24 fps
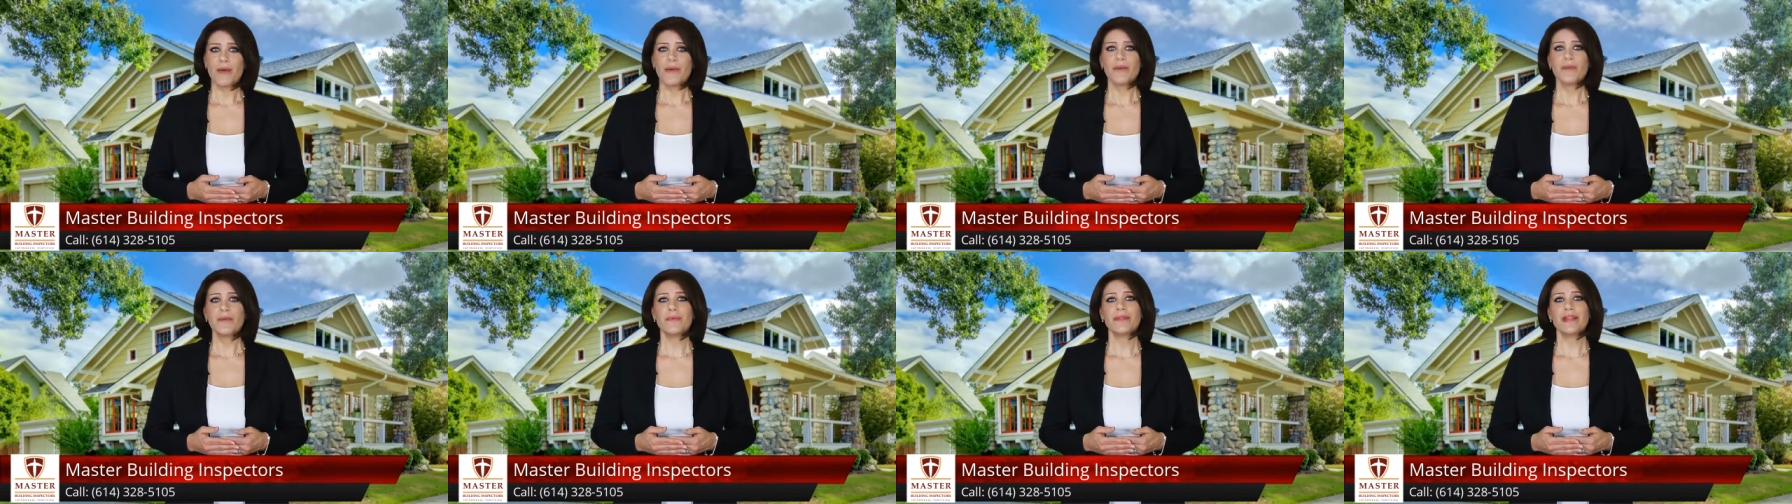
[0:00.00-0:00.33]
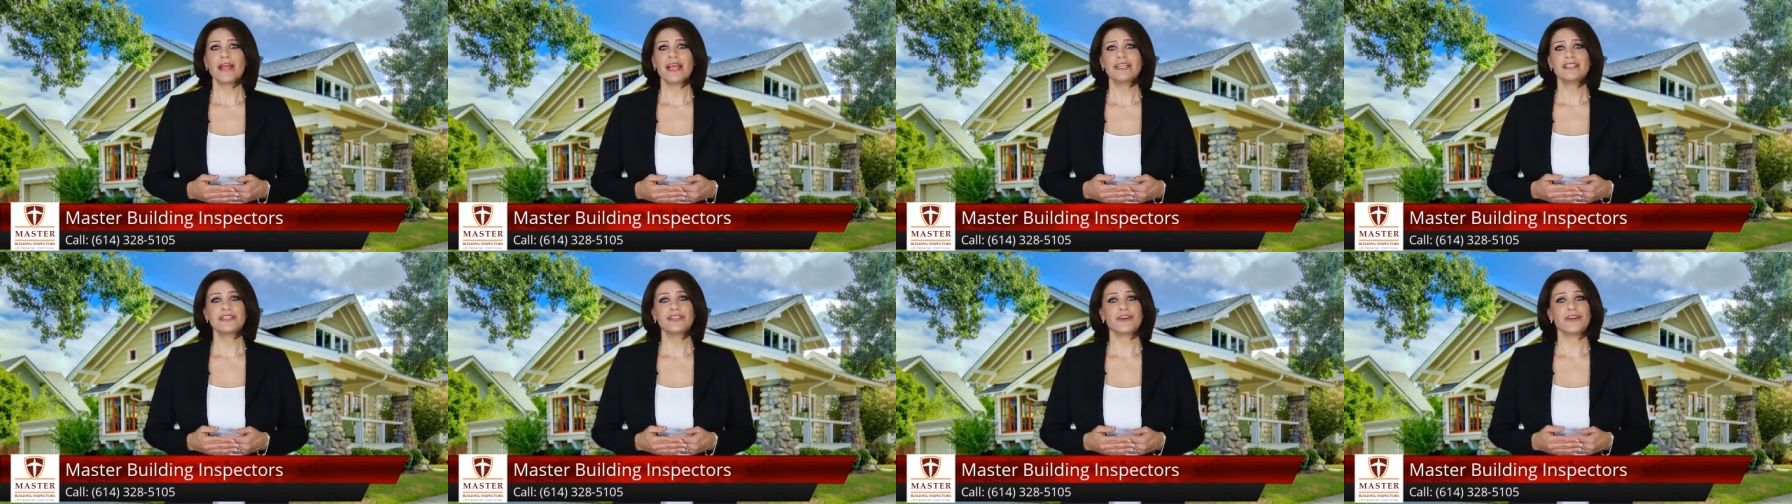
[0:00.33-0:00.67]
we would
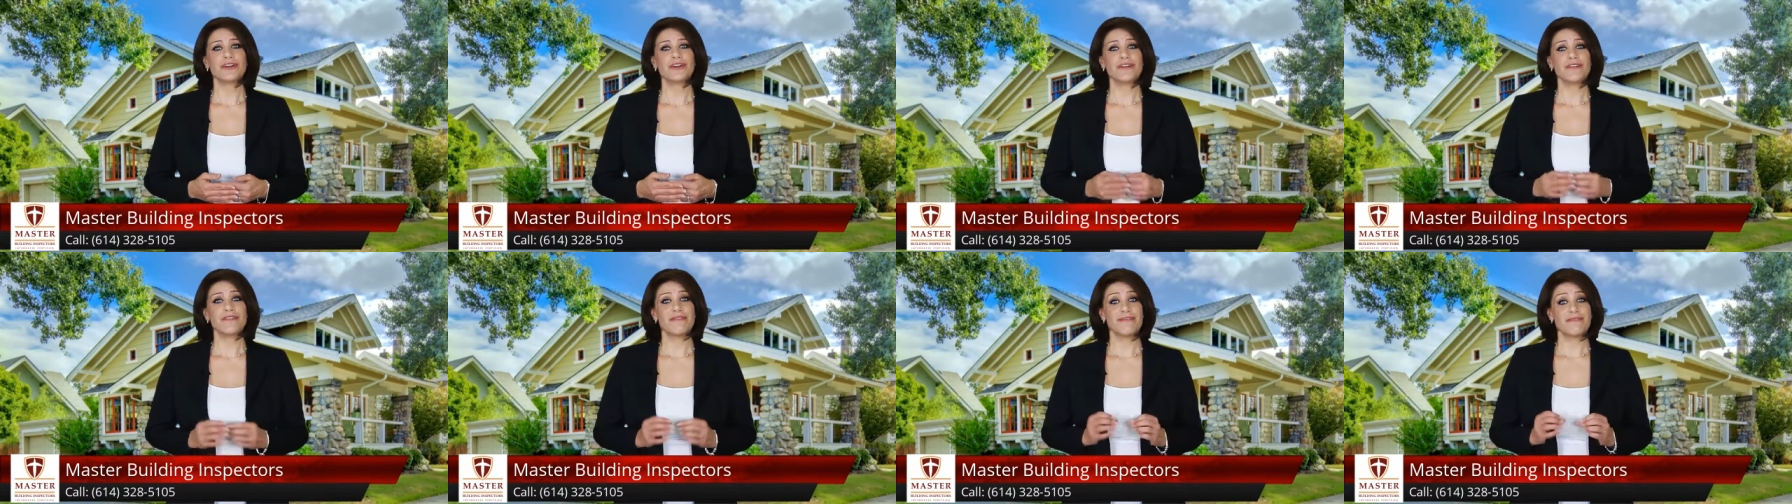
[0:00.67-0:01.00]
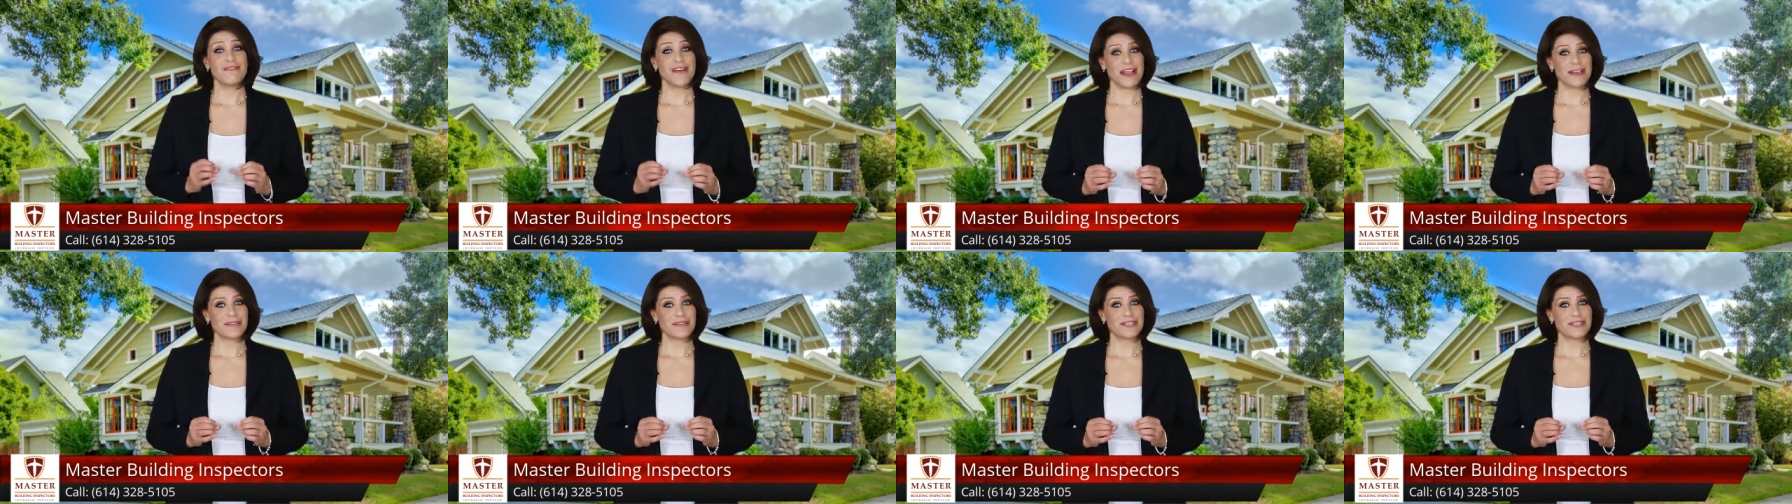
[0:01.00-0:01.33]
like to earn a
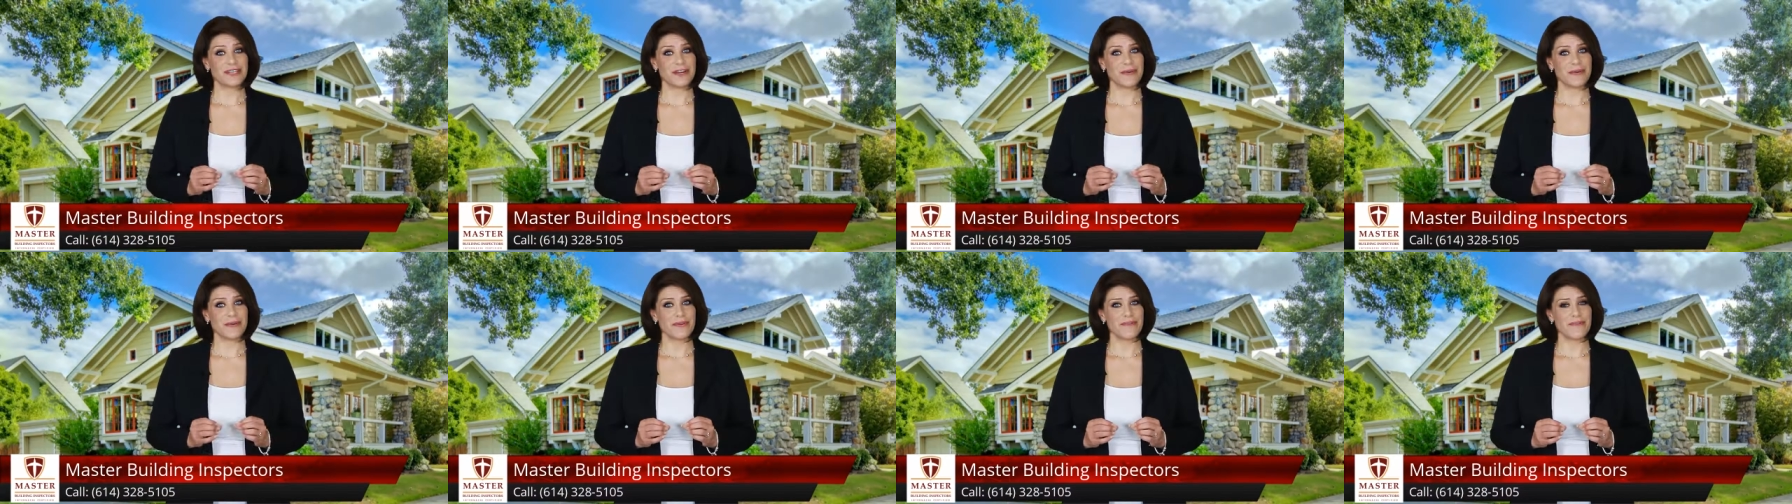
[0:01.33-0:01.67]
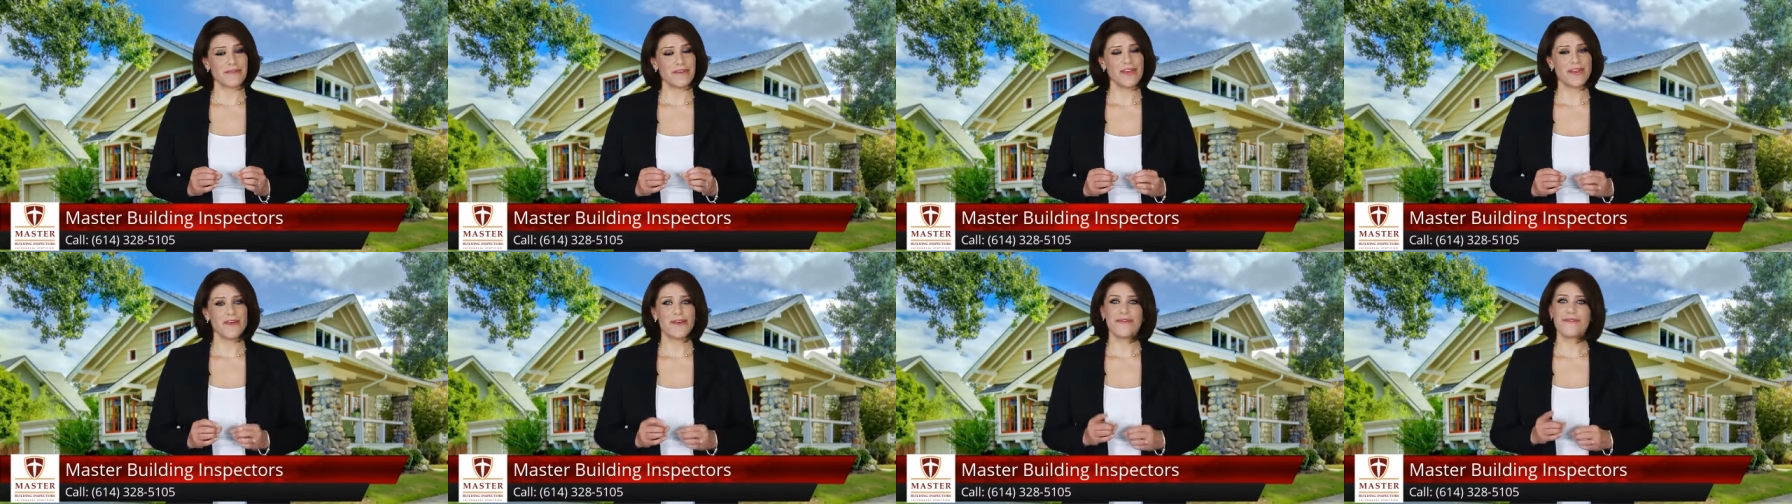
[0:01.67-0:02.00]
5-star
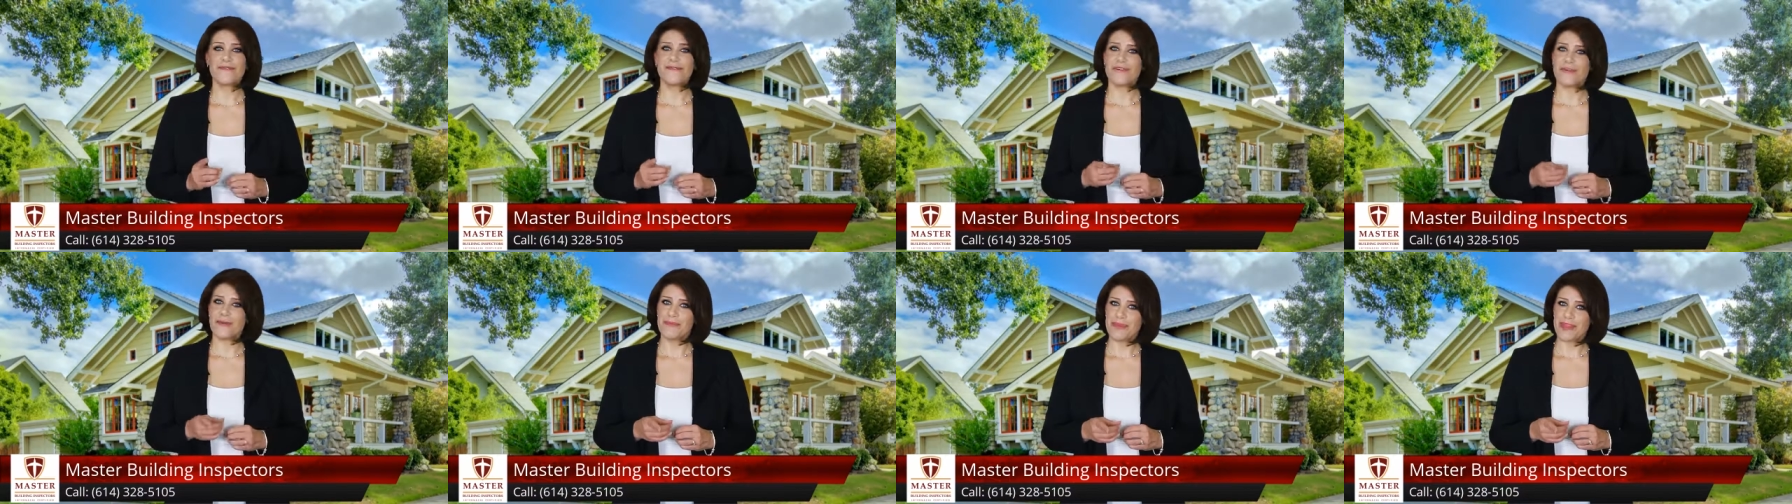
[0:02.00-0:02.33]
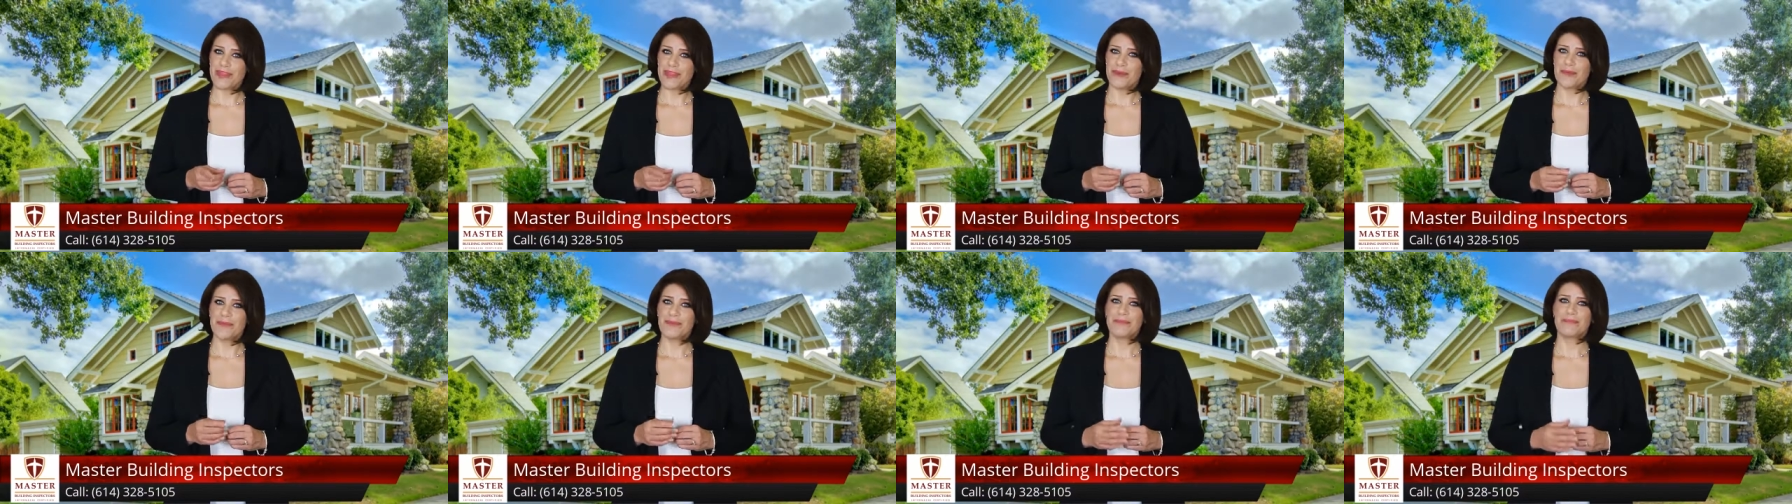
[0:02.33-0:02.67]
review from
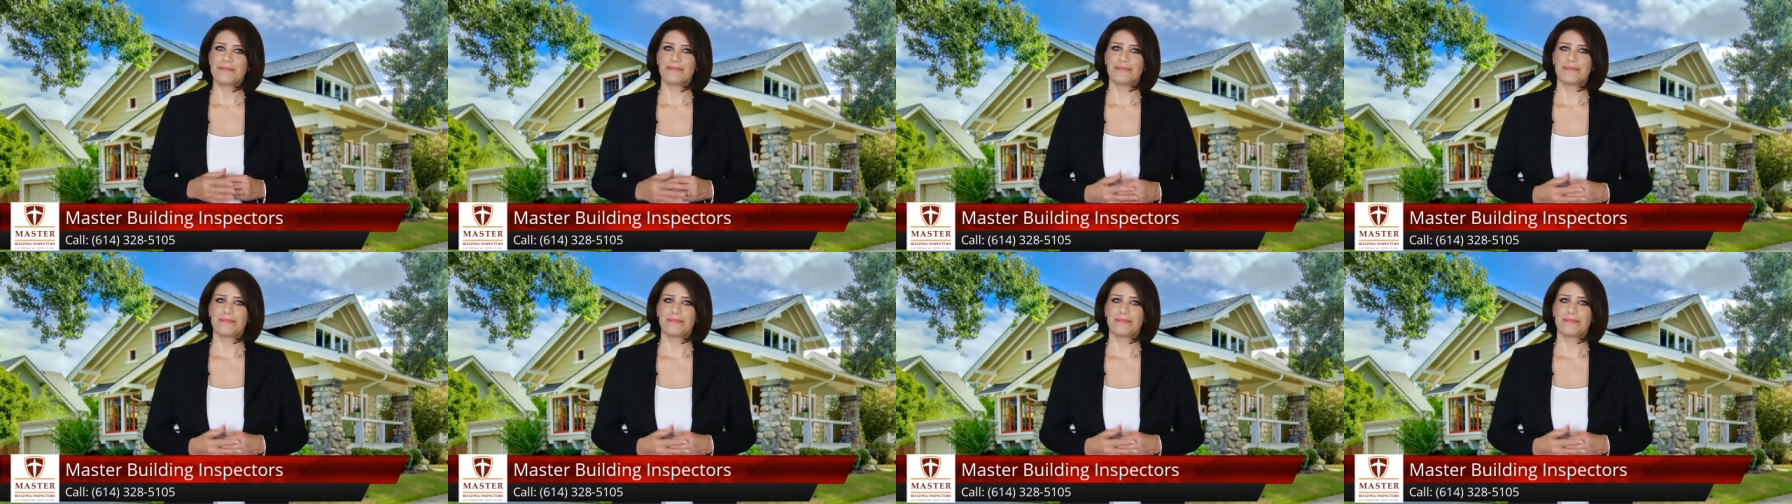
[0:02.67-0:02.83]
you.